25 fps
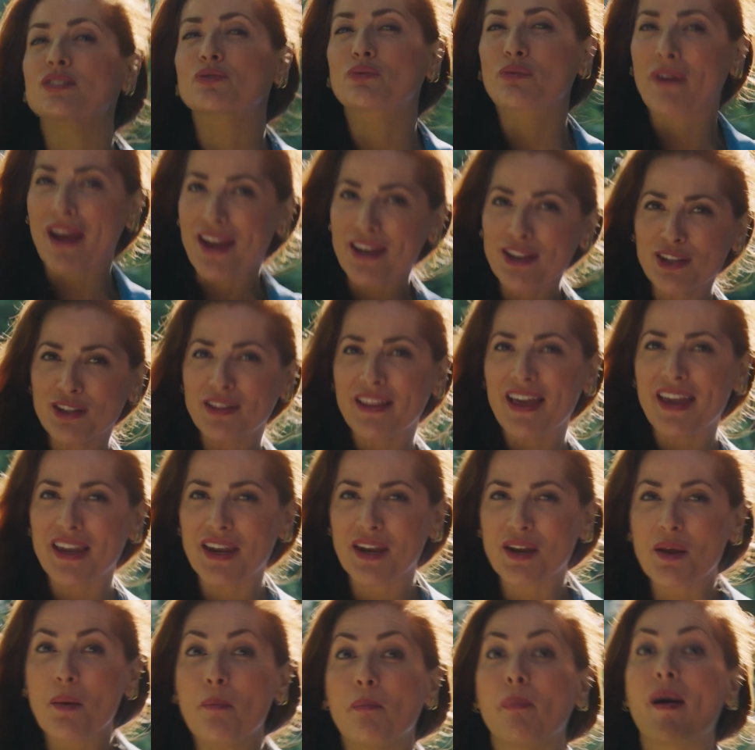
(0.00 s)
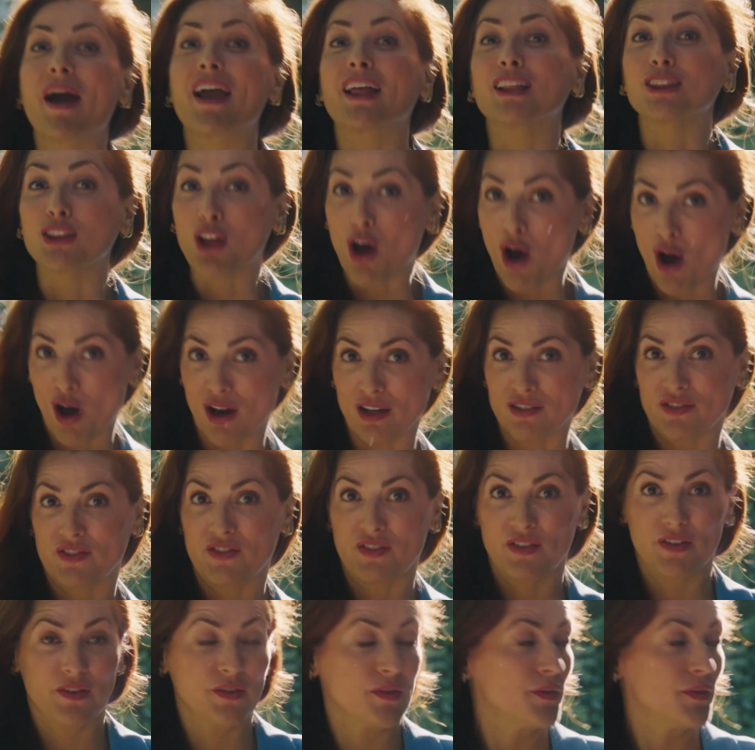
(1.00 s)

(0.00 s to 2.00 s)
is regulated by laws.